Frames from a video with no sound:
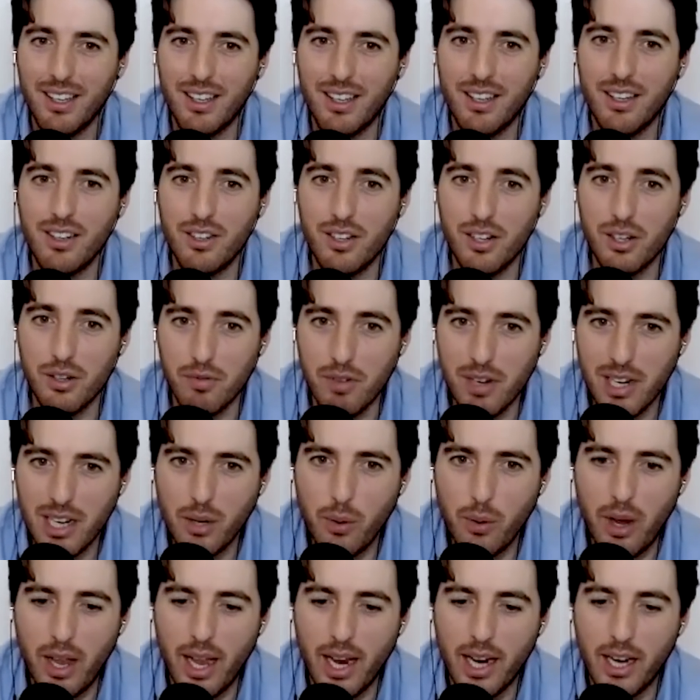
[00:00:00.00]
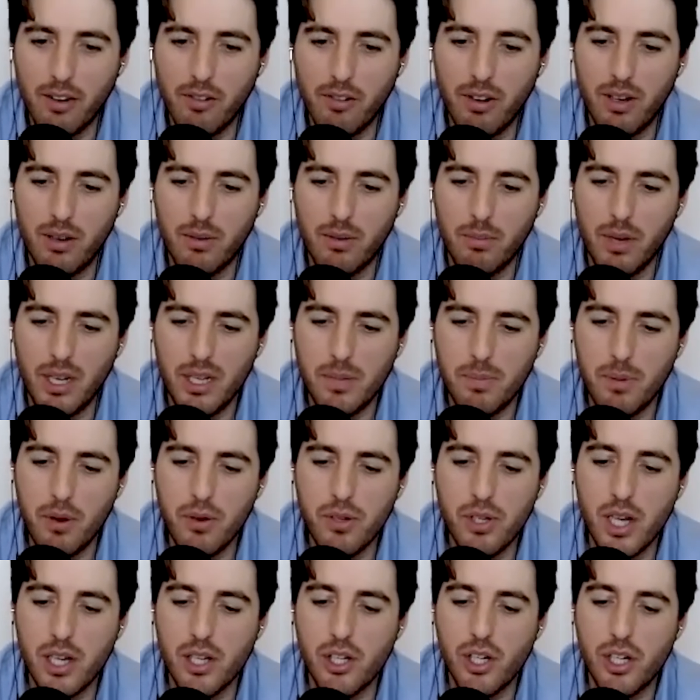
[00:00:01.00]
She's really quite angry. But I
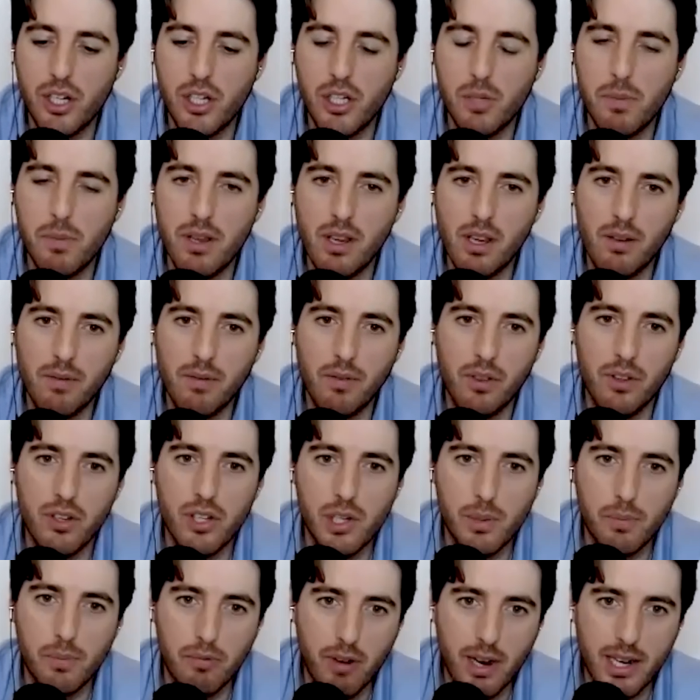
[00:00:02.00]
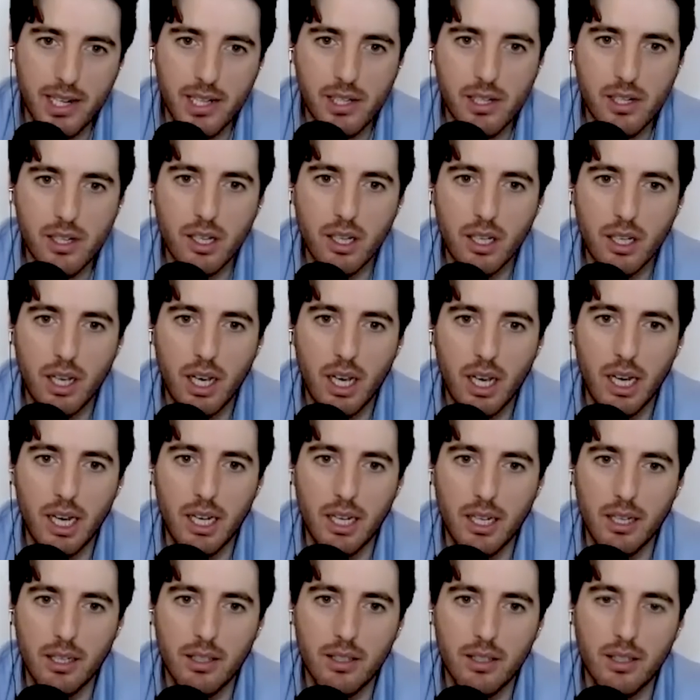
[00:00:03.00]
suppose that she's speaking for the suppressed
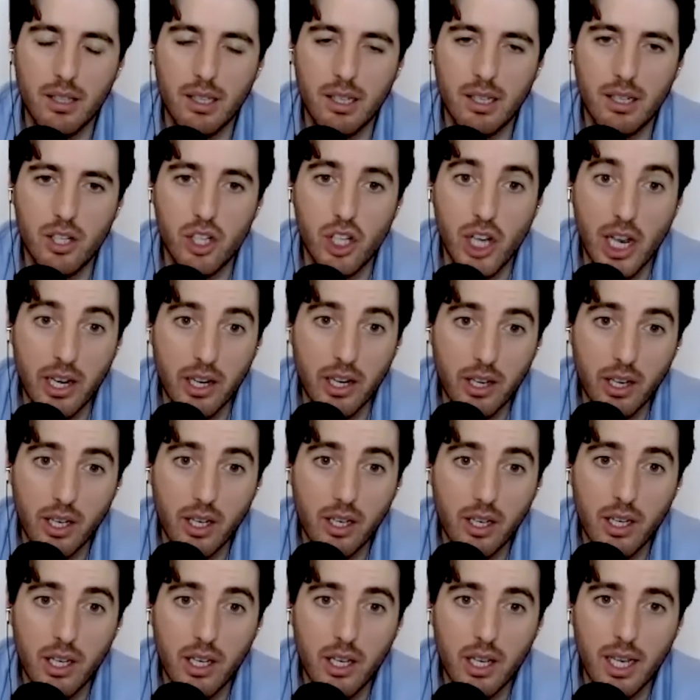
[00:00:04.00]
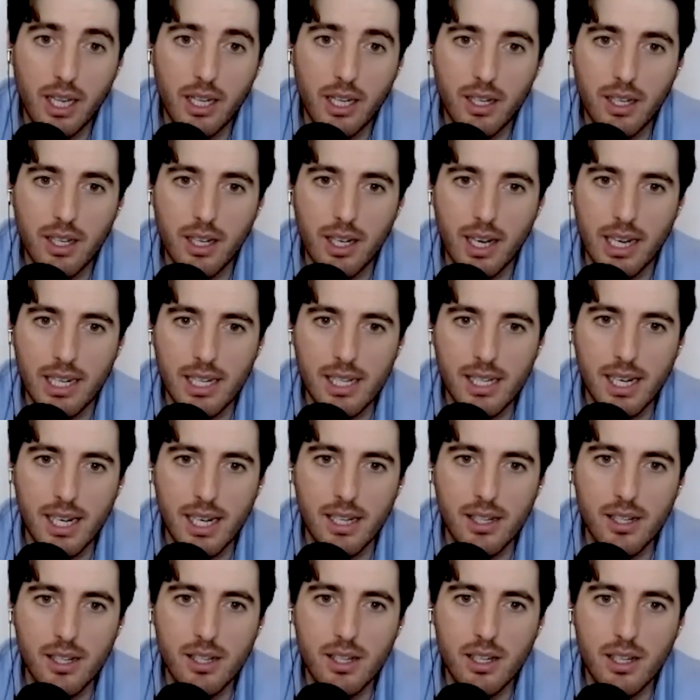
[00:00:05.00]
gender in that
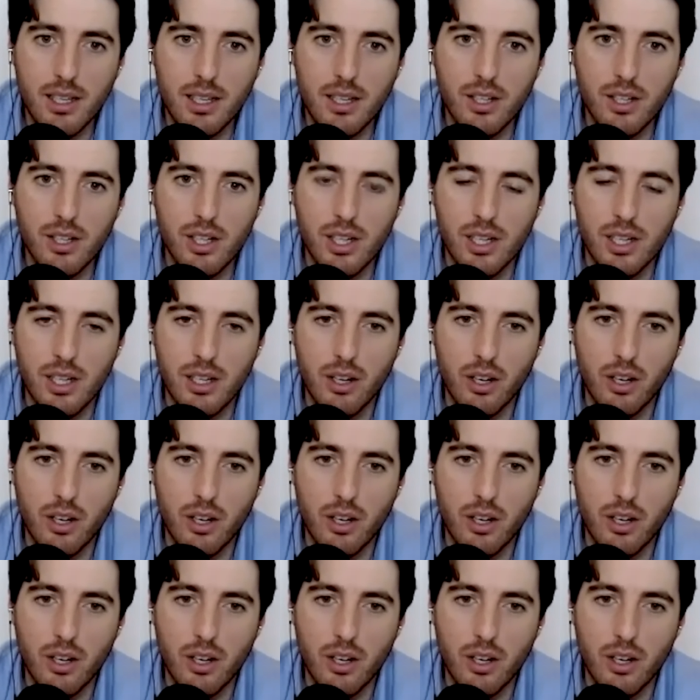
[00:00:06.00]
sense. And she, you know.